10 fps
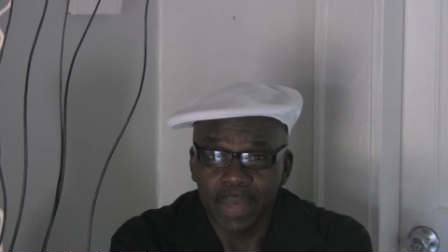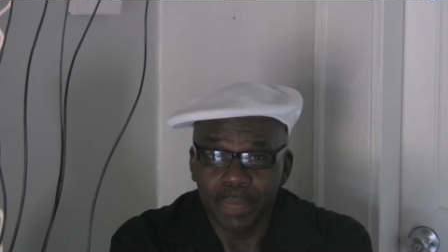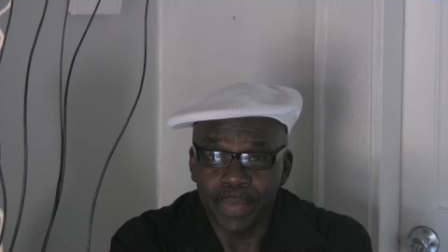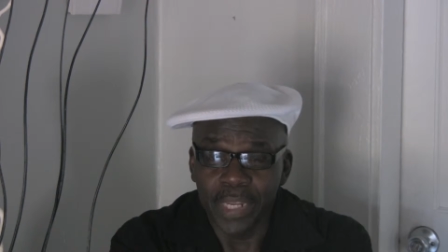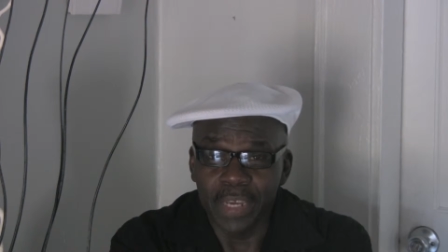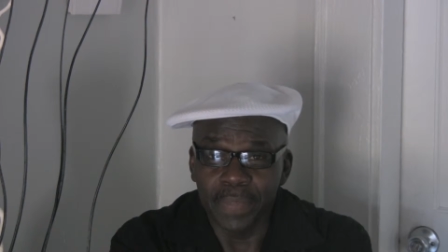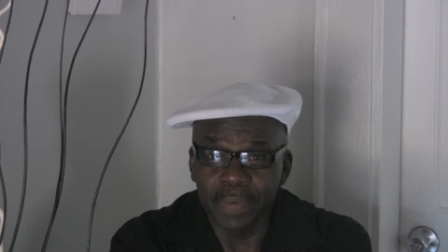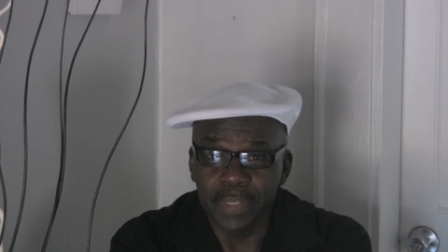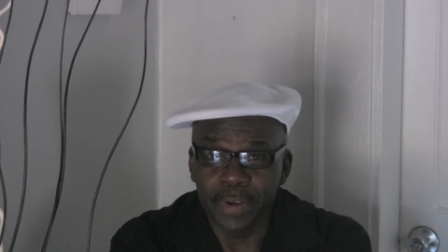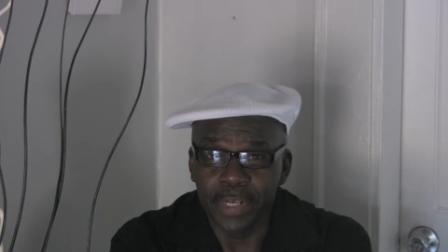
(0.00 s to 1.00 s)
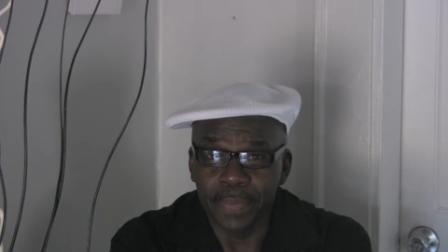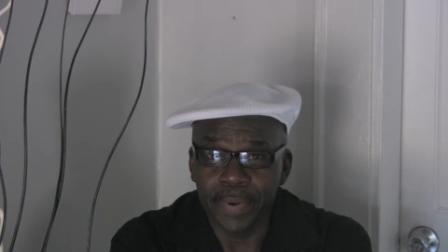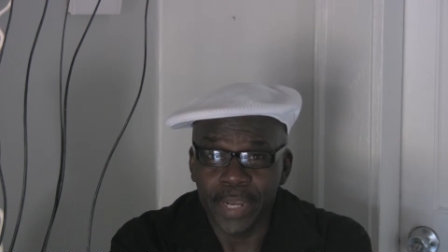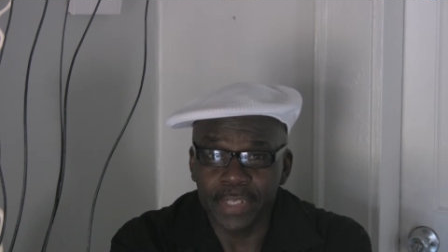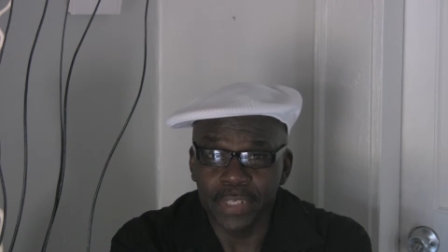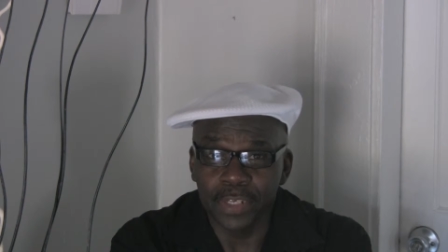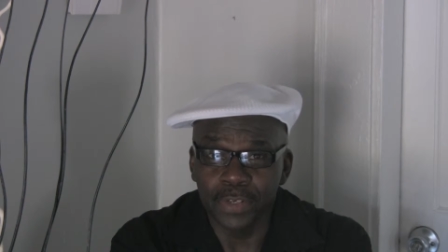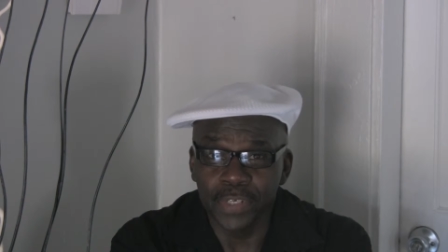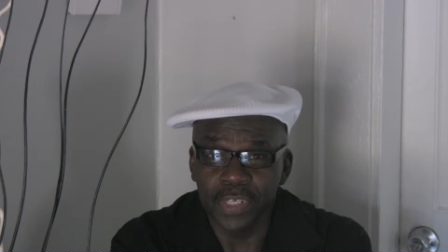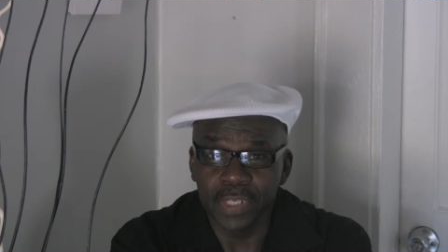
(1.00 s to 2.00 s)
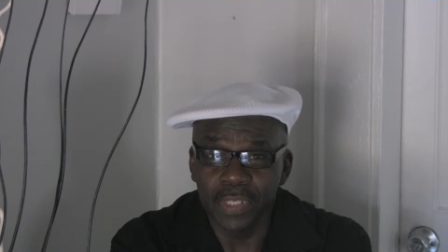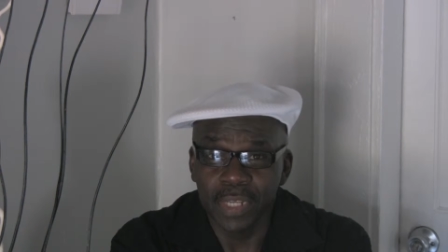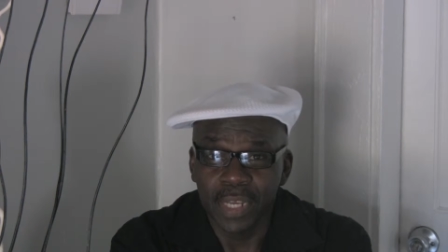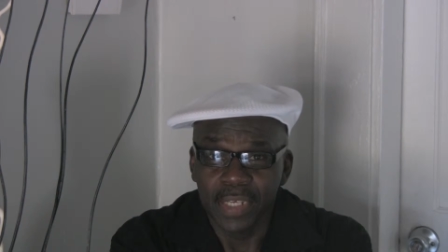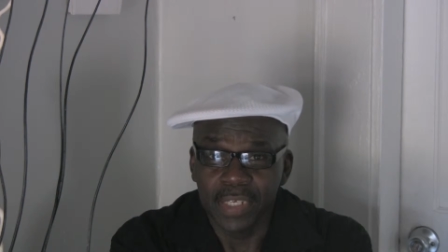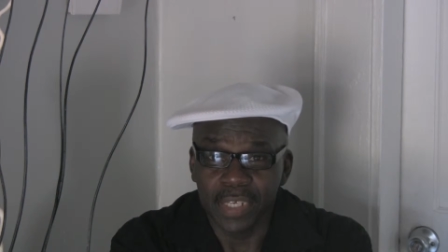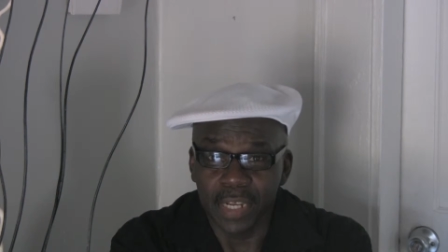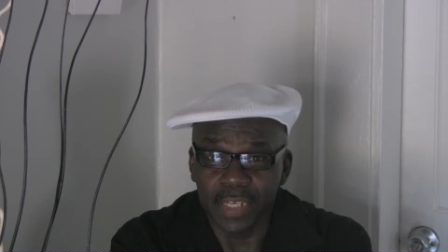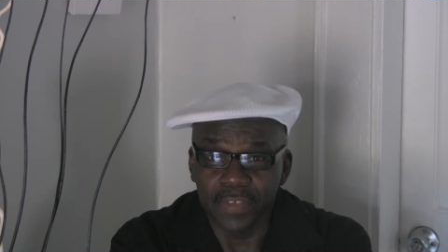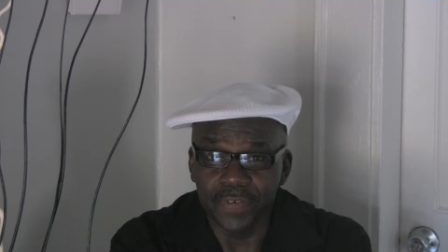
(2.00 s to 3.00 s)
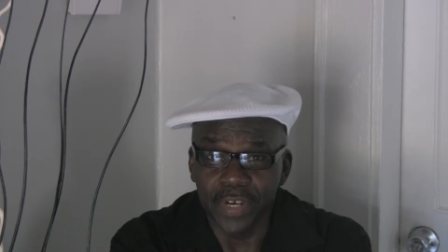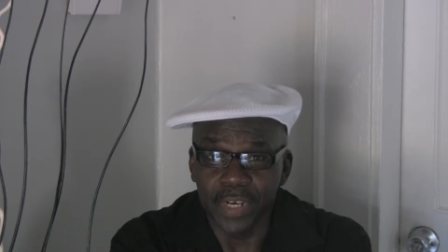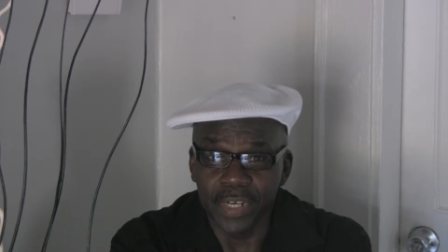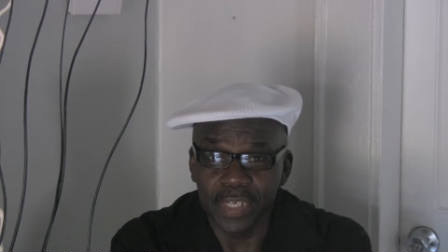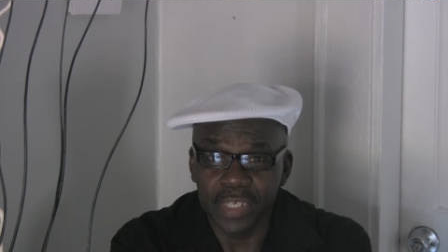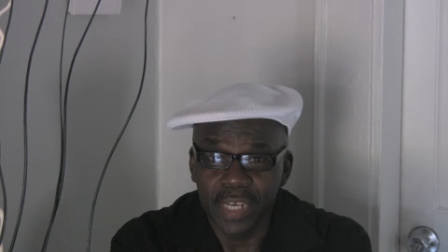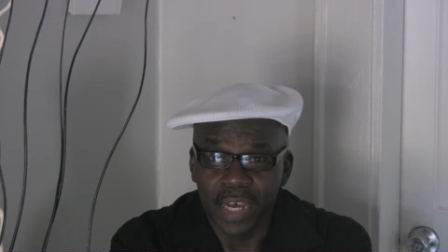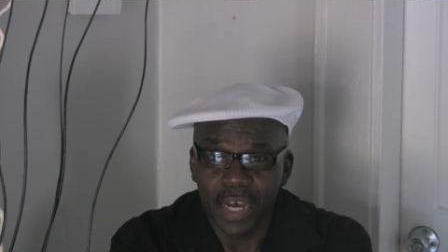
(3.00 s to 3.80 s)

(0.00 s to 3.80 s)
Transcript: Many of them turn to prostitution, selling drugs,